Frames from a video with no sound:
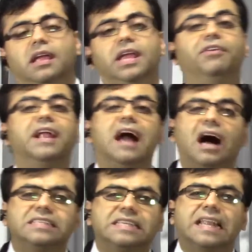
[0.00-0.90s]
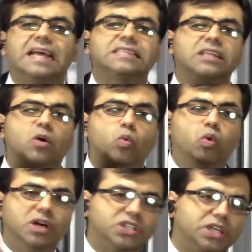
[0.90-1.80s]
He regards it as a
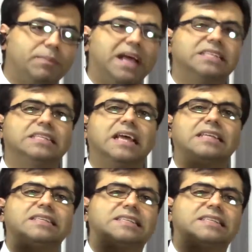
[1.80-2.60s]
worship, as a